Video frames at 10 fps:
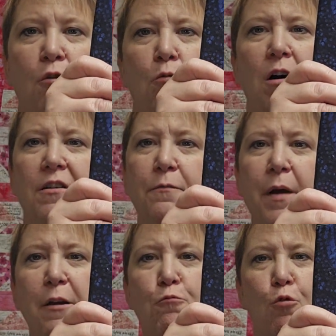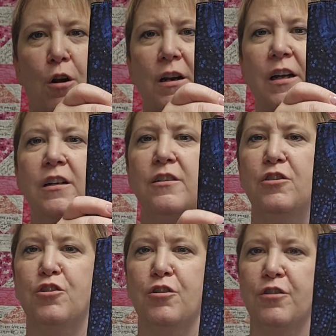one of my work
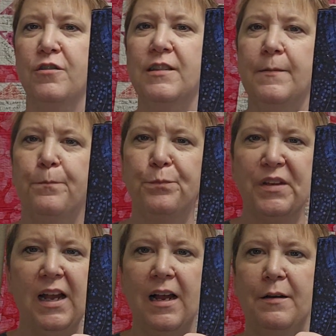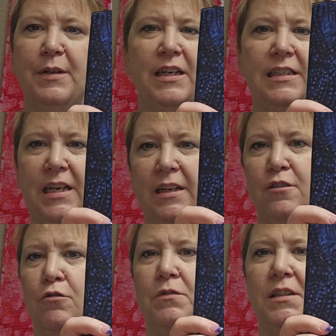journals, and I take
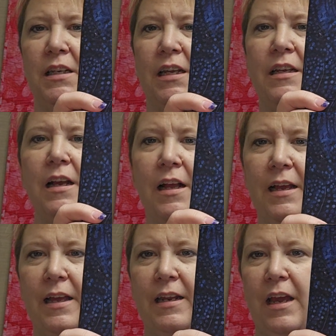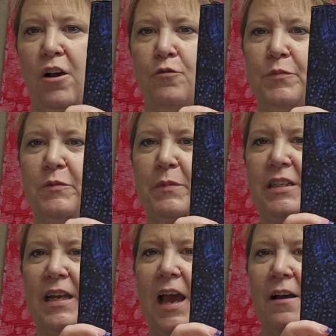notes in it, and it helps me
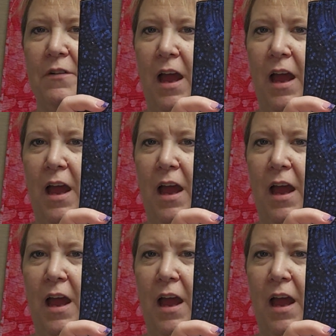to have